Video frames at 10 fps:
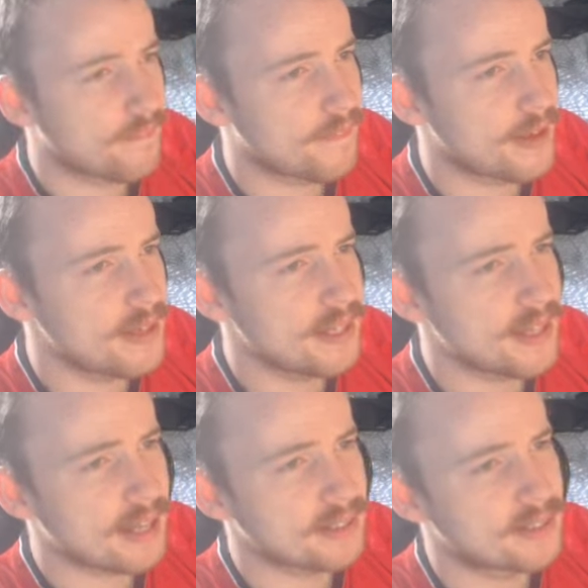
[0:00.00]
Is it
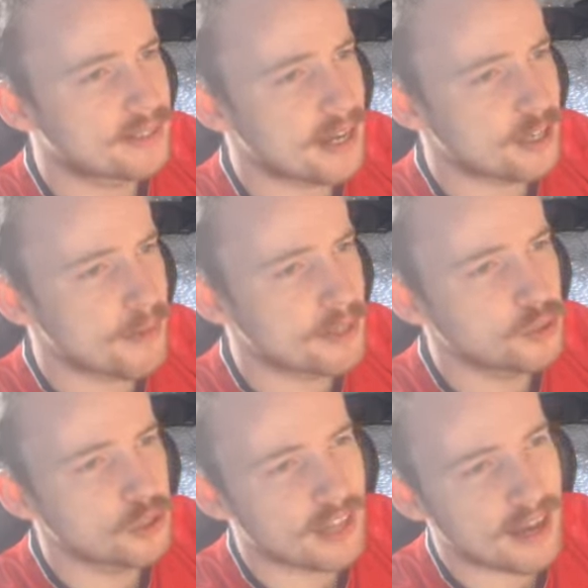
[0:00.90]
that detrimental
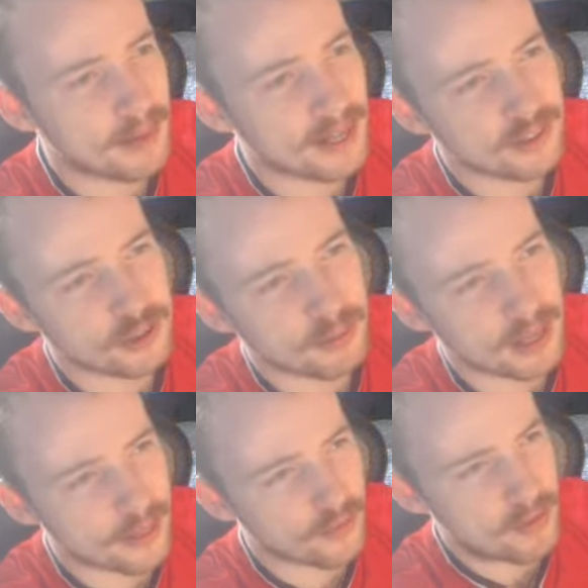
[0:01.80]
to your game plan to just play
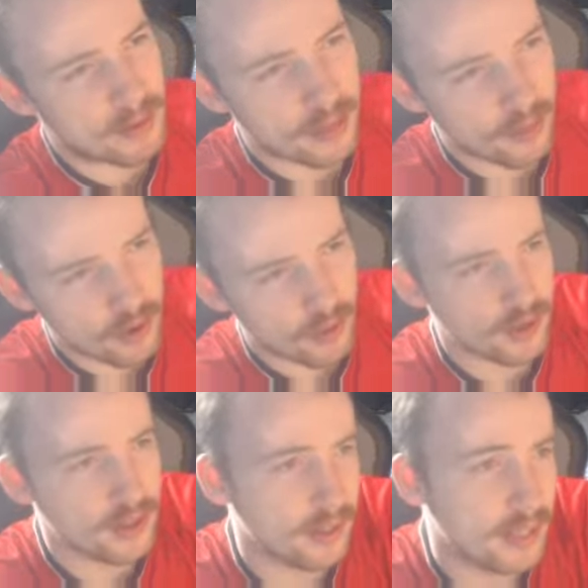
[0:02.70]
a 3-mana
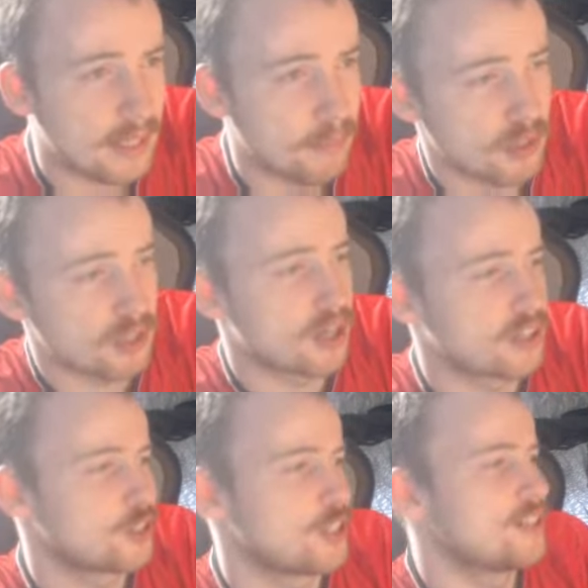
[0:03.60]
3/3 that puts two
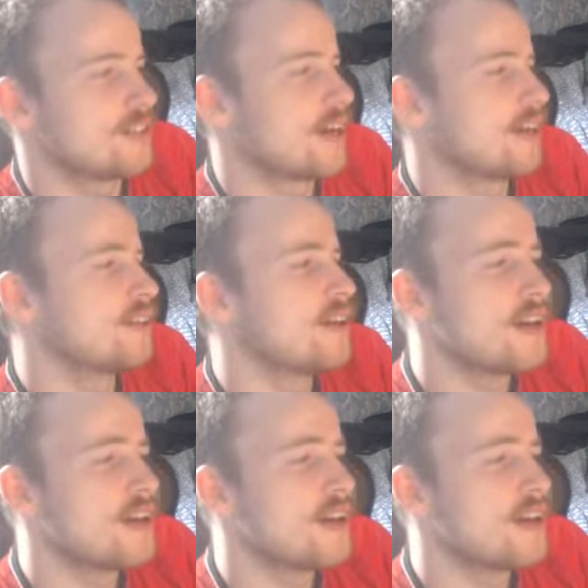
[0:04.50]
nice G's in your hand?